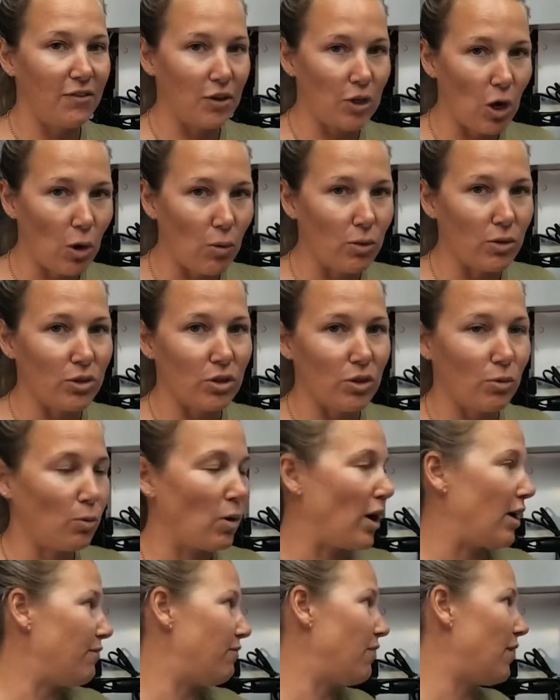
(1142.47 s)
you go onto the
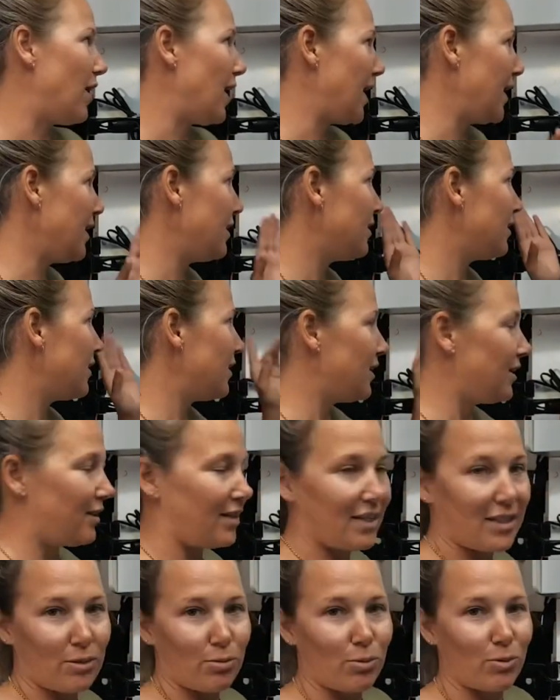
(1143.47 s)
Wi-Fi,
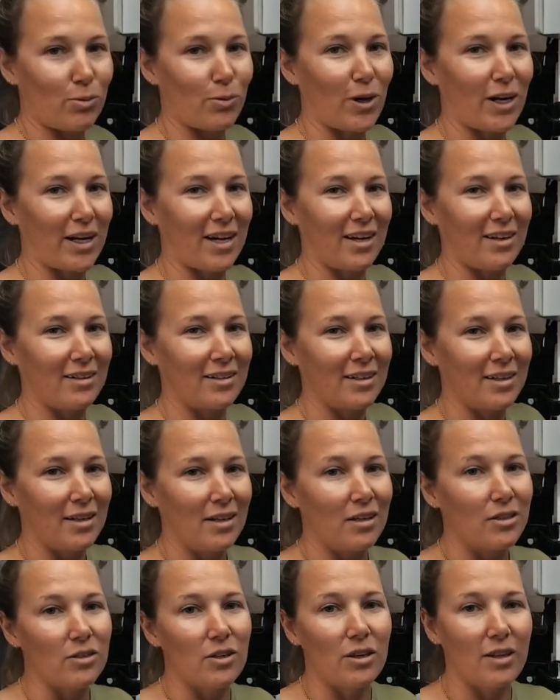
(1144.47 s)
this was working.
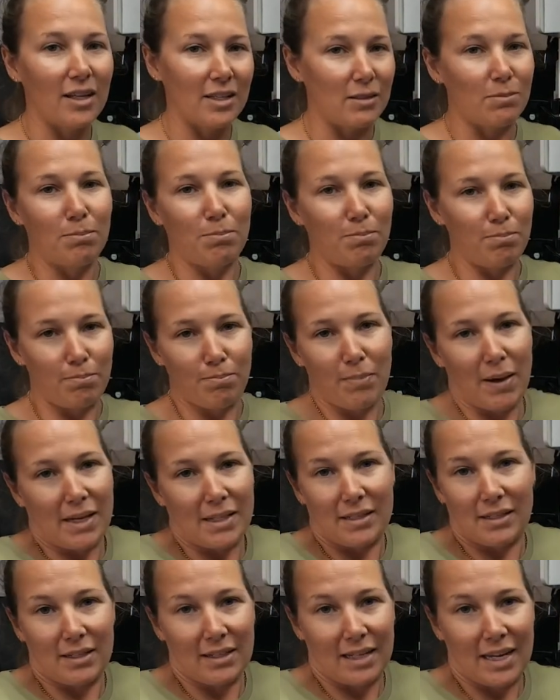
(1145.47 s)
So that's
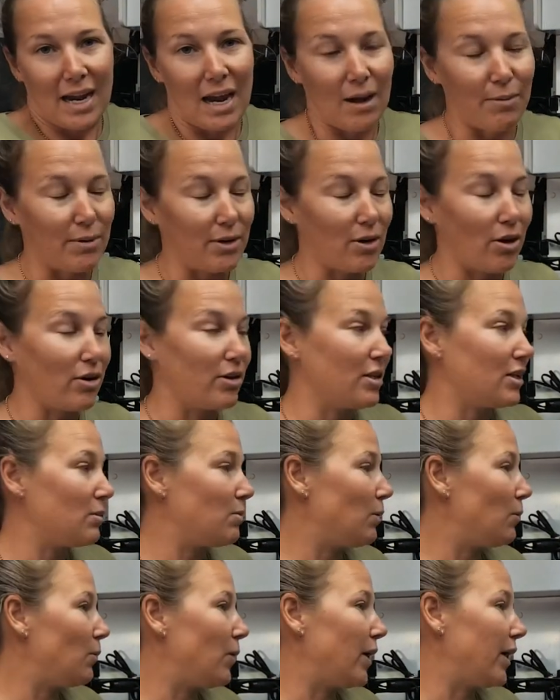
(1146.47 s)
basically how we know that it's
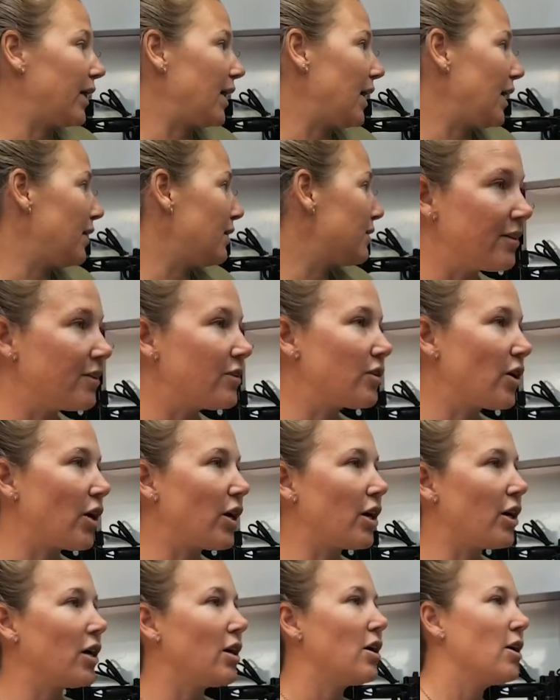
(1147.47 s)
been working.
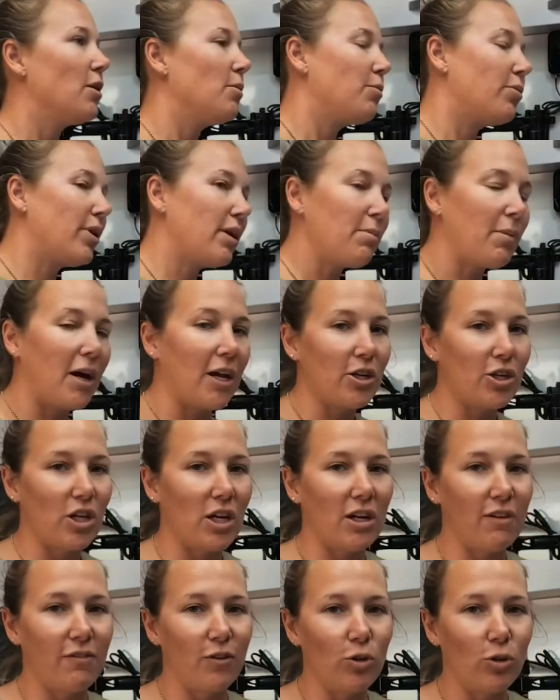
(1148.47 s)
So pretty much,
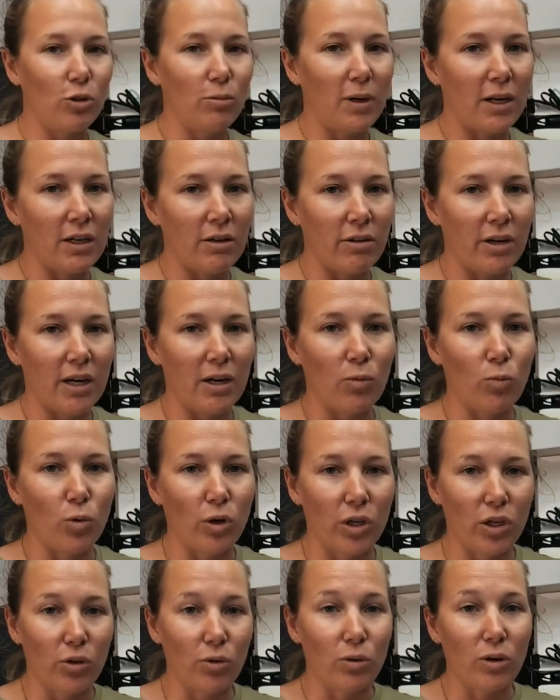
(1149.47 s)
if you're wondering
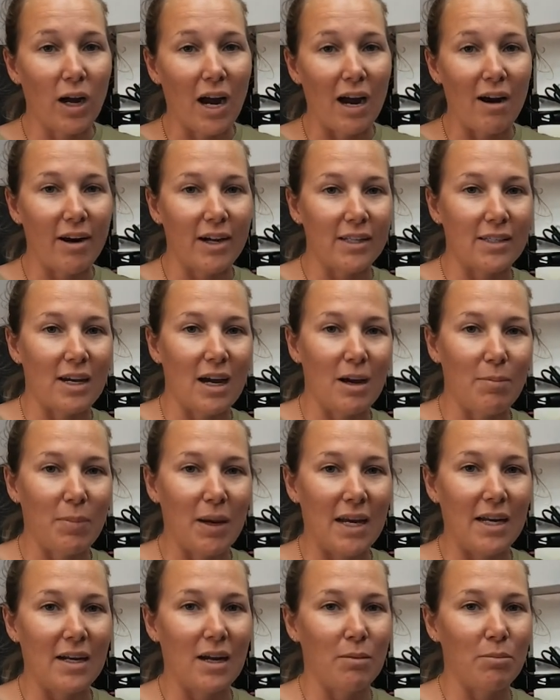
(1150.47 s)
what your
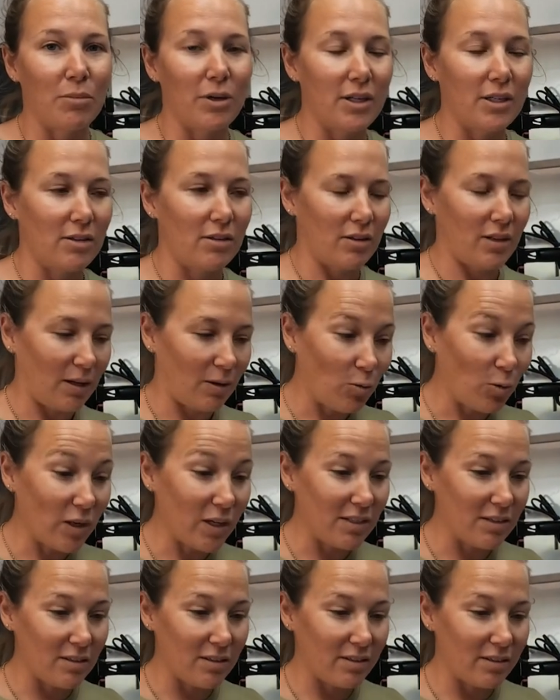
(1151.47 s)
RSRP number is and you're like, what
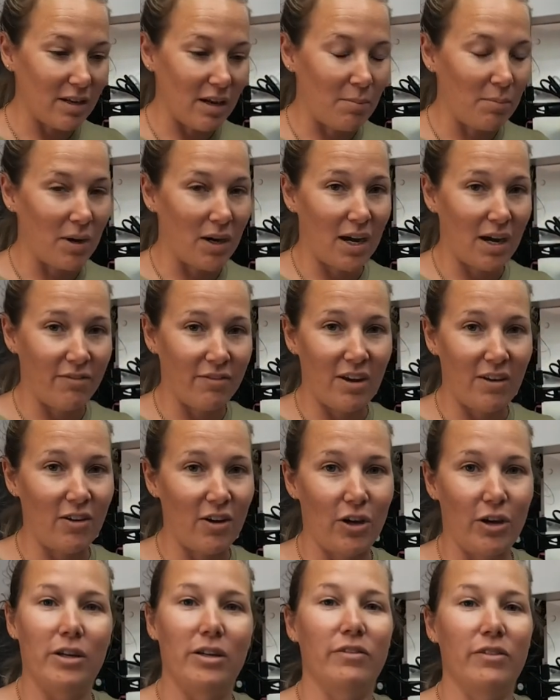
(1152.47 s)
is this number? I've never
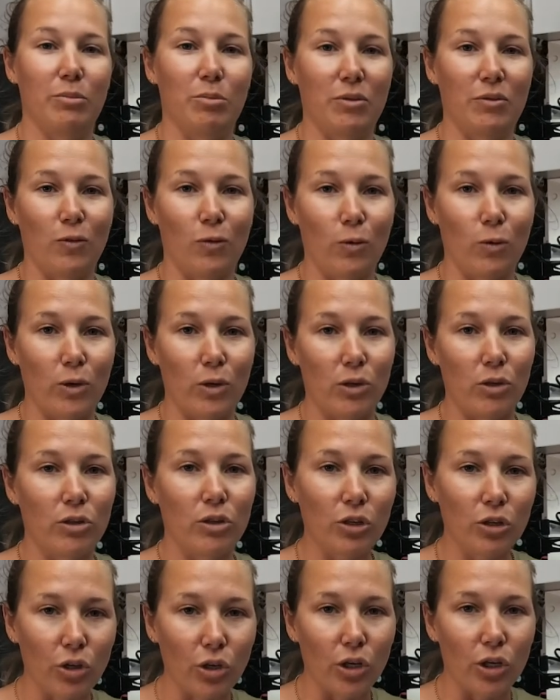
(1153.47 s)
heard of it before. You
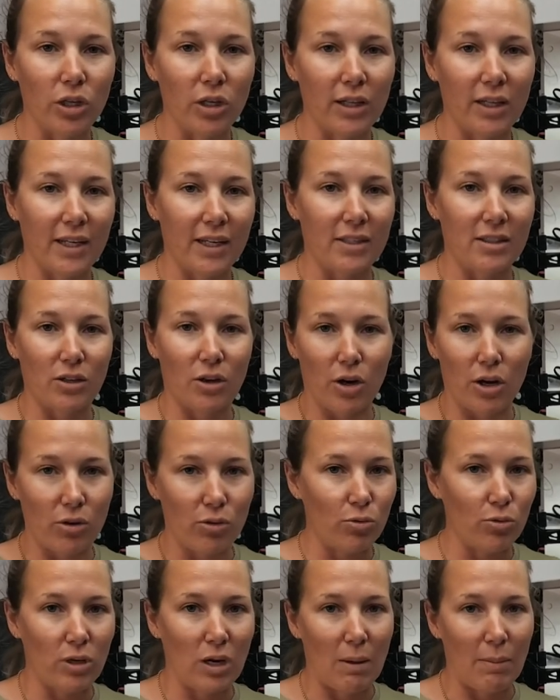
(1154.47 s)
can Google it. It's going to
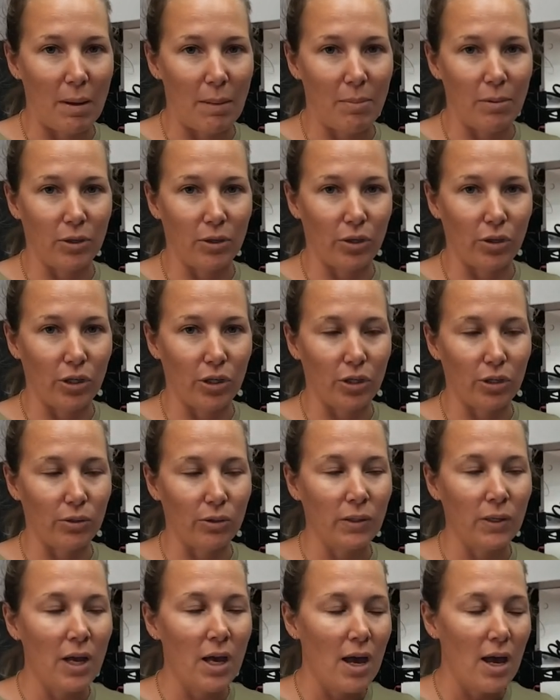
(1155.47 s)
all come up on
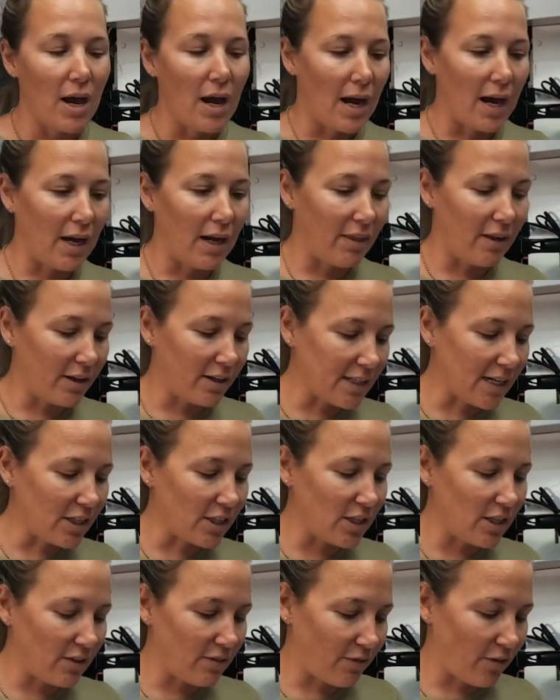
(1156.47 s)
Google. There is
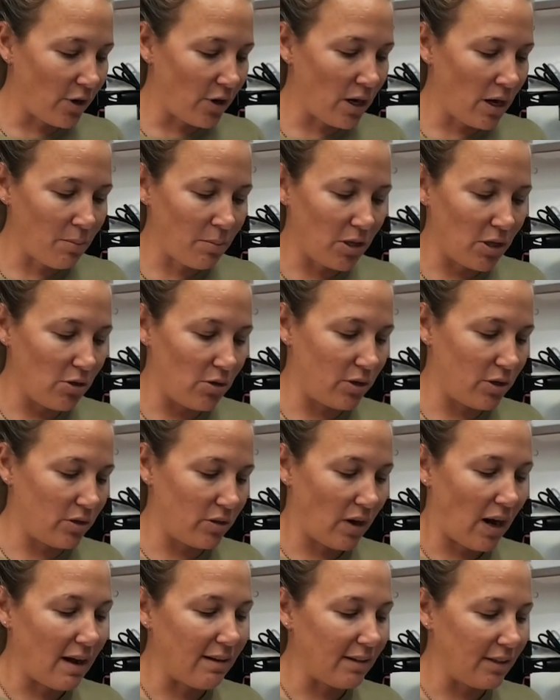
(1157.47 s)
actually a phone number that you can
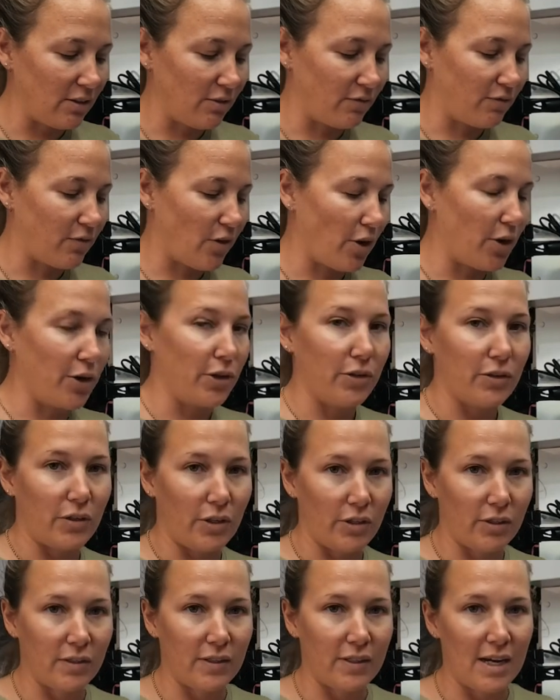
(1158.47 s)
dial in your phone. So
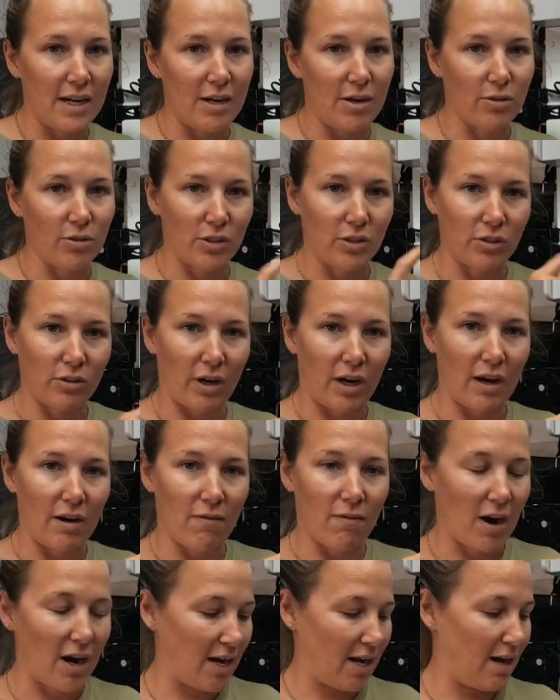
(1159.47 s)
you'll see on the screen
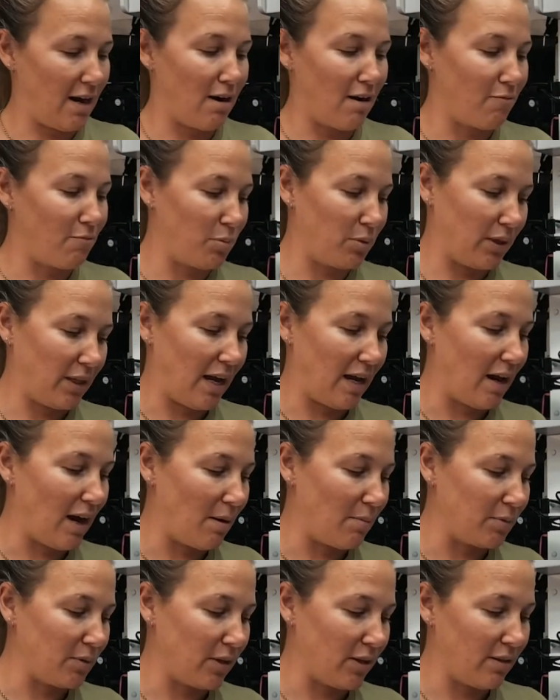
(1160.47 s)
right now, I've put that
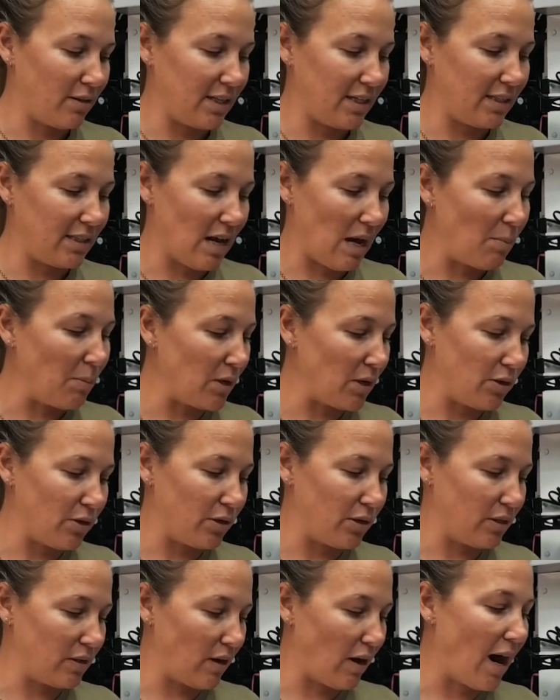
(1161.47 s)
up. So this number you
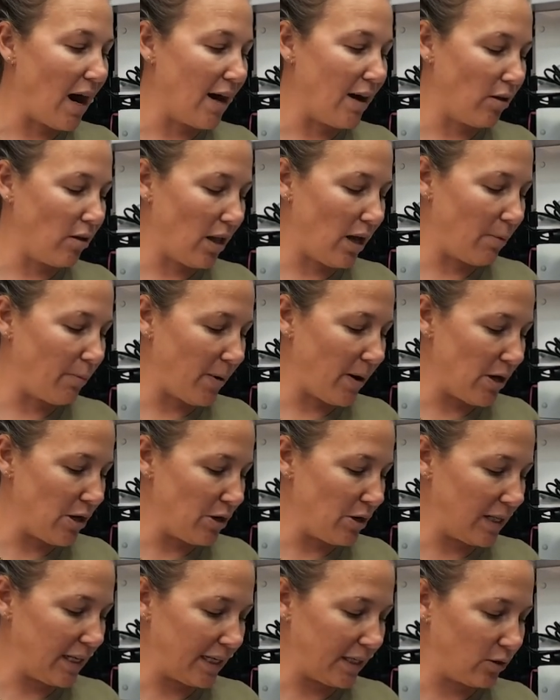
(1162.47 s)
can dial, and when
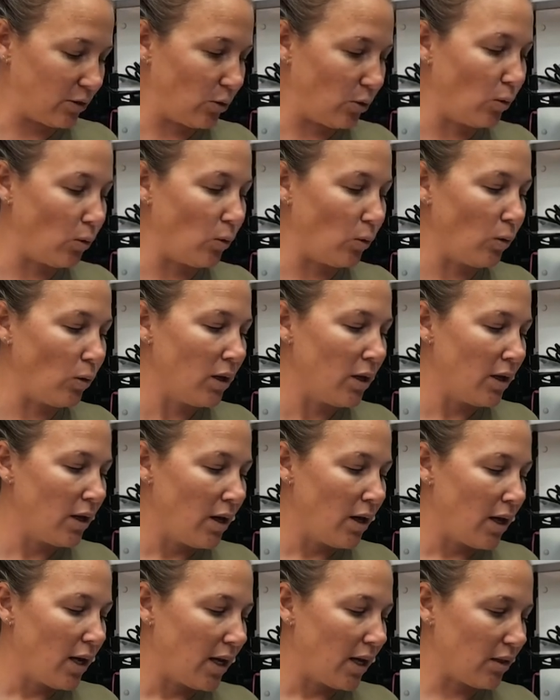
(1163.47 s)
you click call,
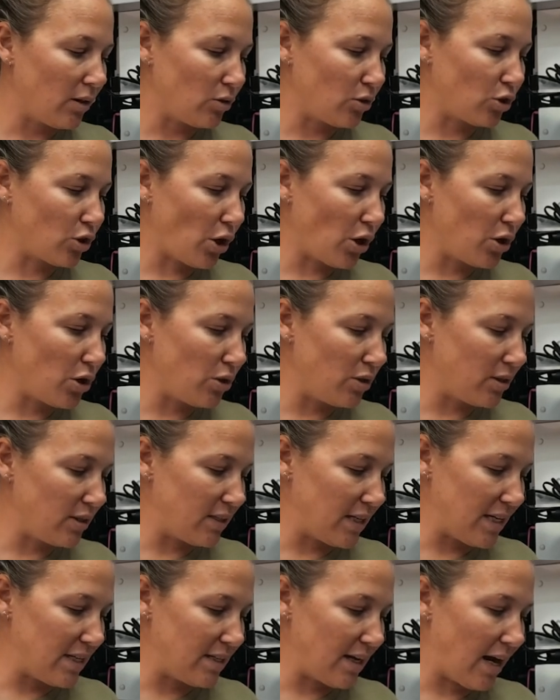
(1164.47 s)
it'll show you the
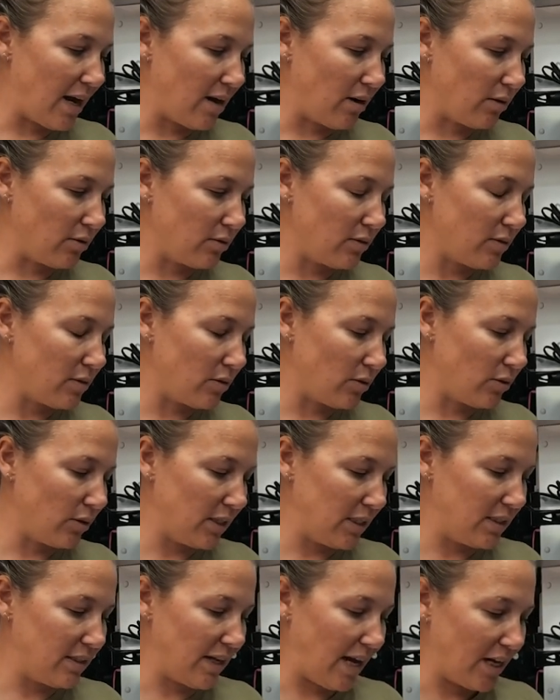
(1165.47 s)
details on
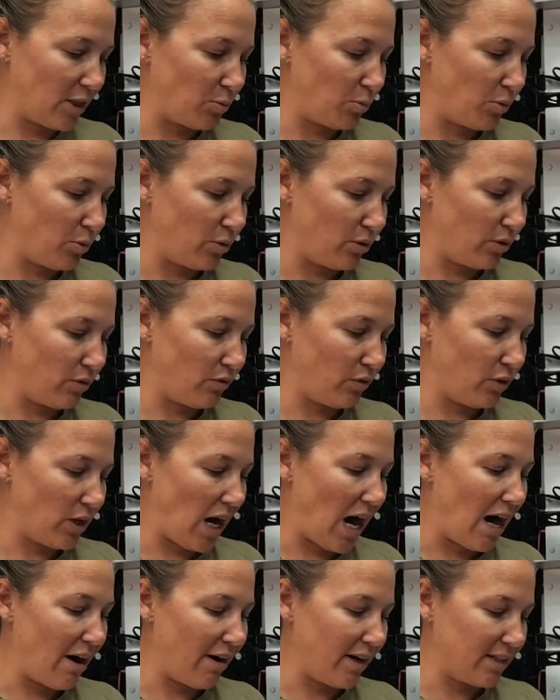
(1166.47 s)
this dashboard of your
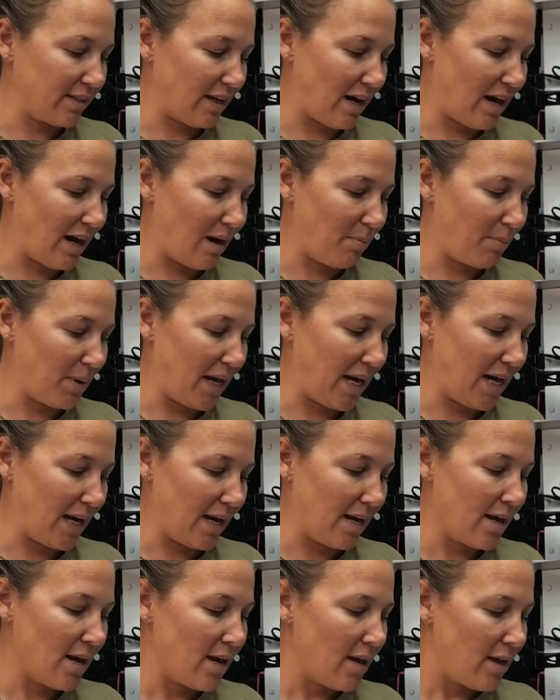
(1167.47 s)
RSRP.